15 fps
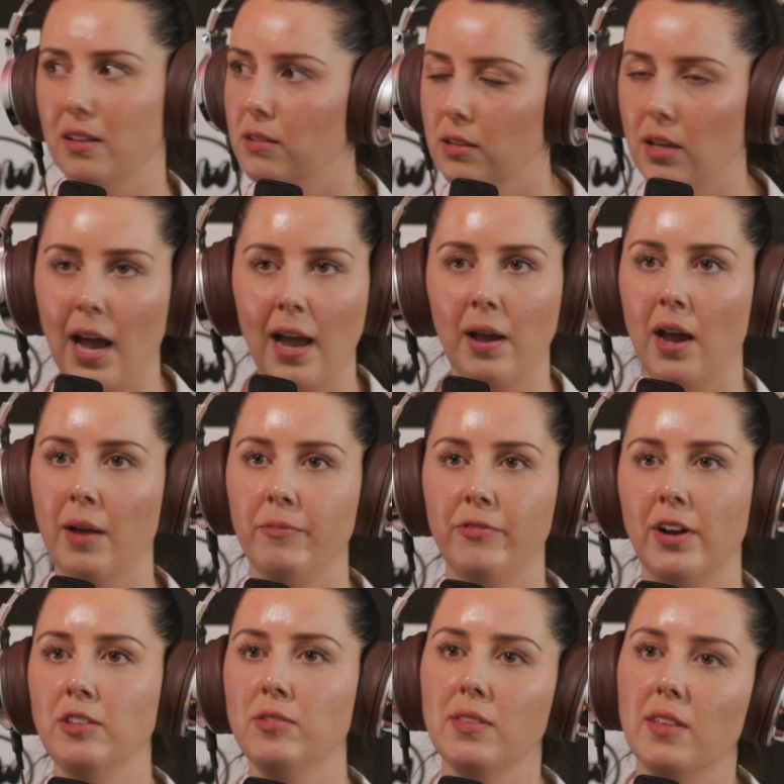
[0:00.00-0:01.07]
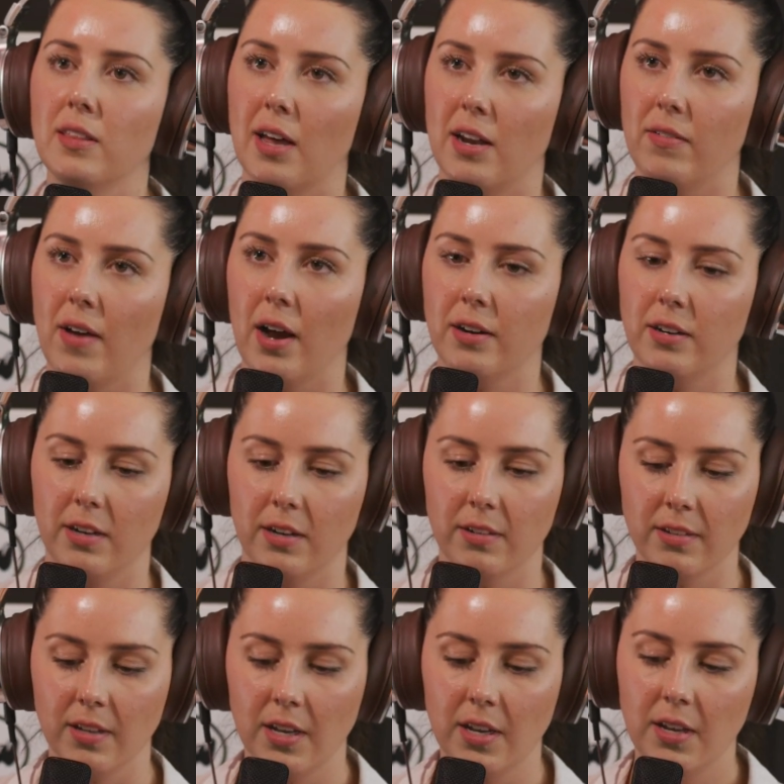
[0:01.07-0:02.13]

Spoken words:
I'm friends with a lot of actors.